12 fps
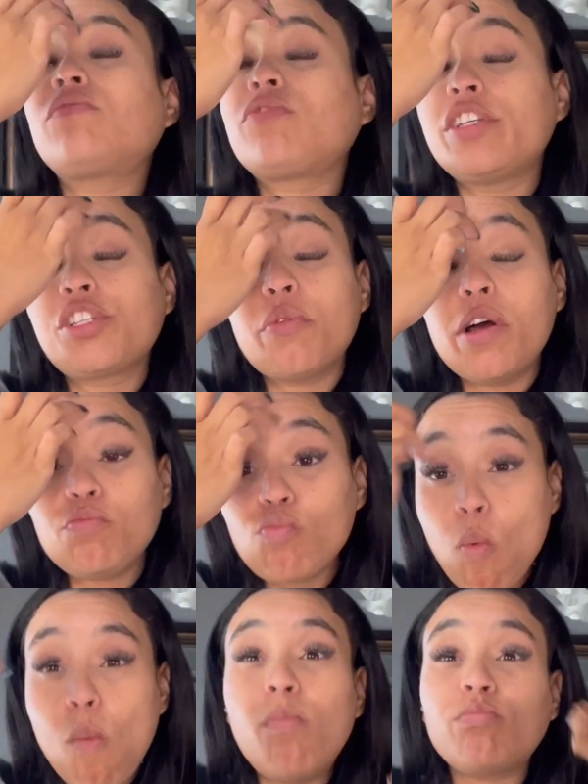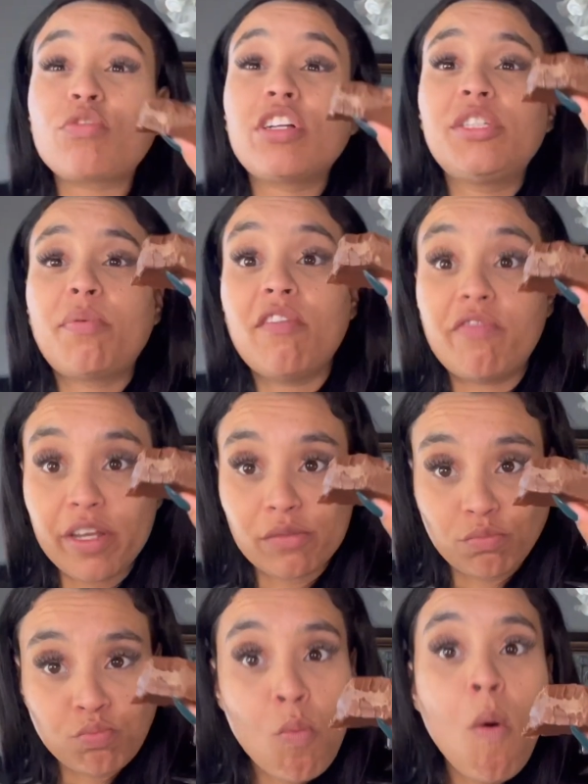This one is perfect.
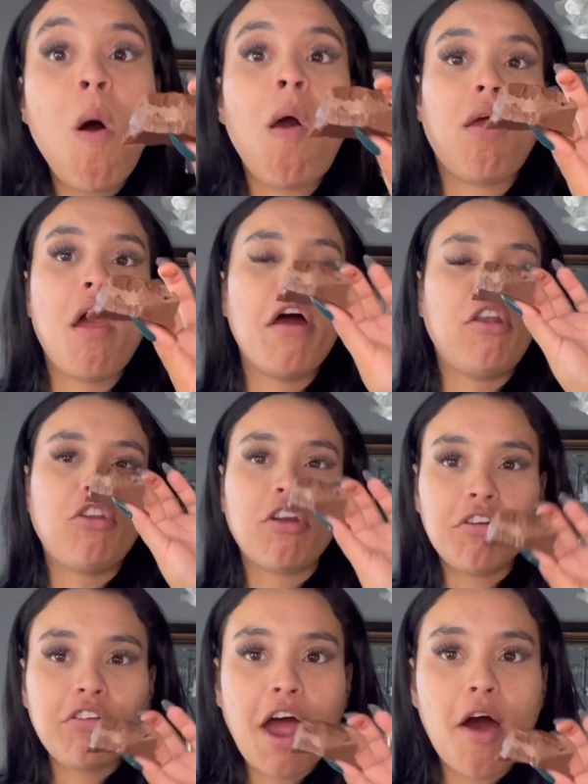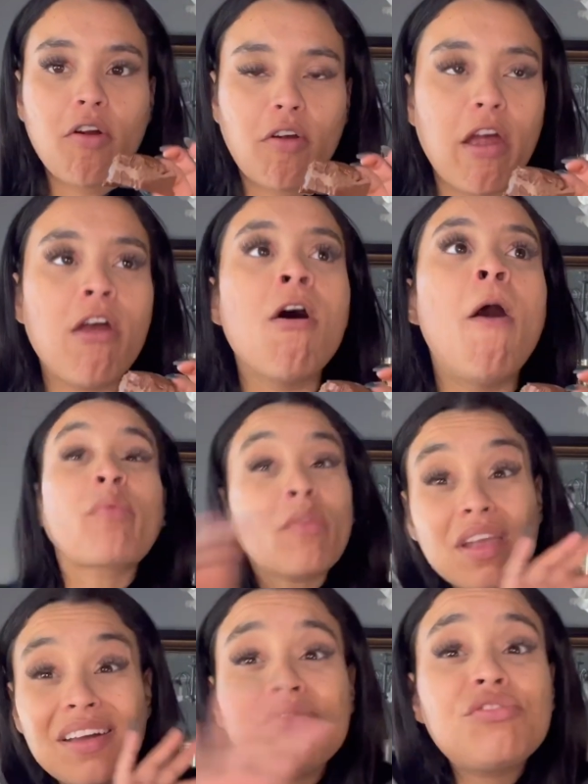It turned out great.
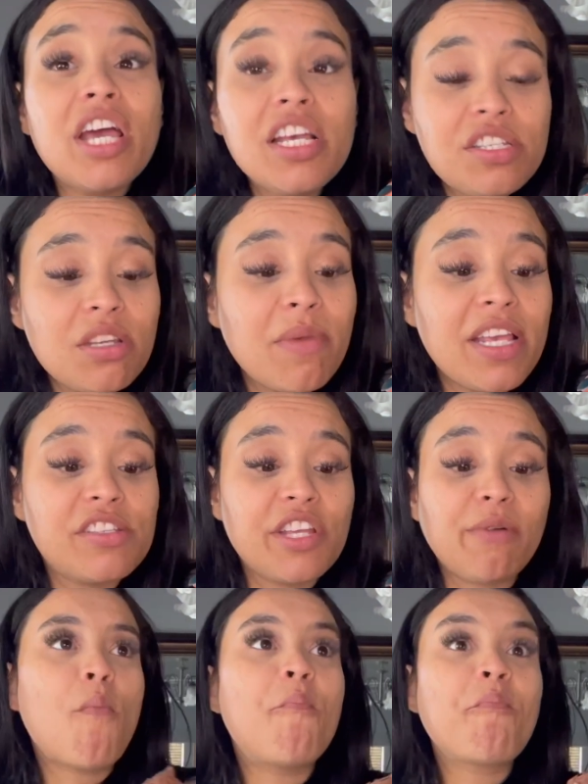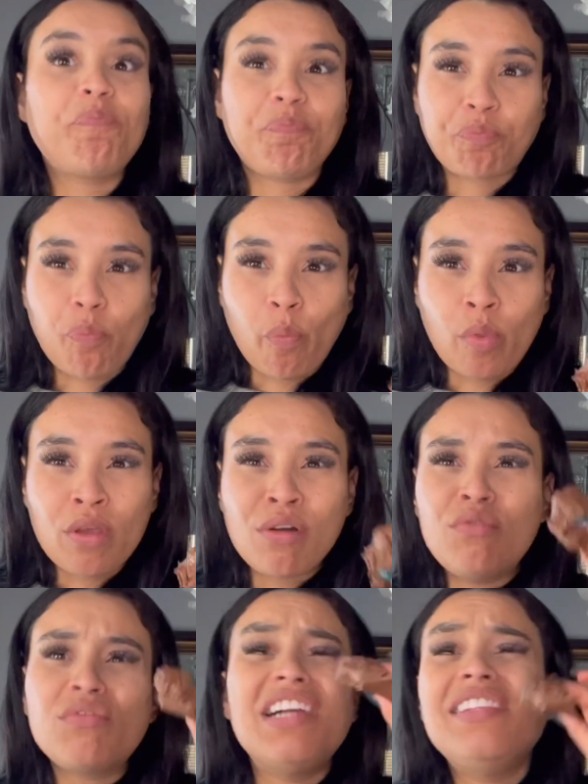It tastes amazing. And
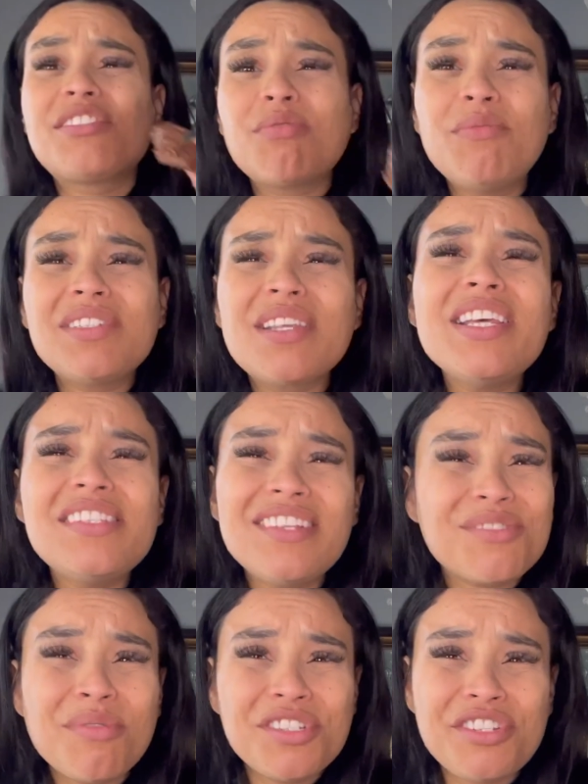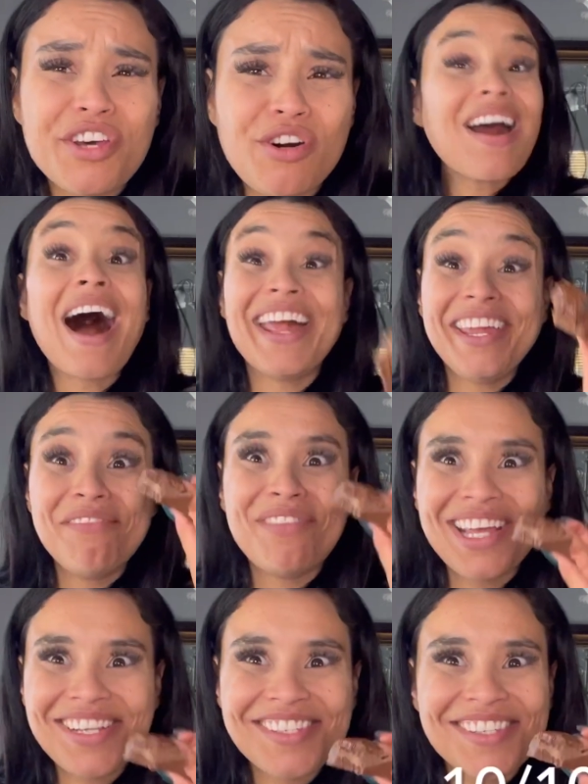this one was the easiest one to do. I give
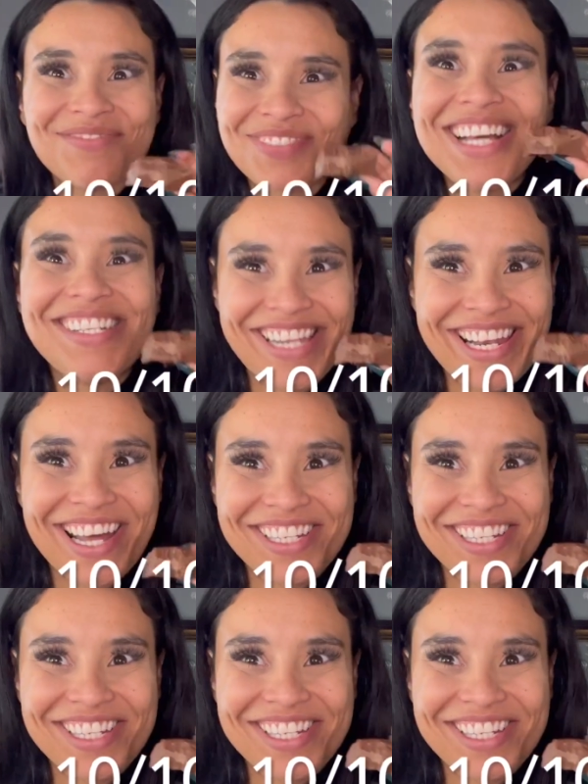this a 10 out of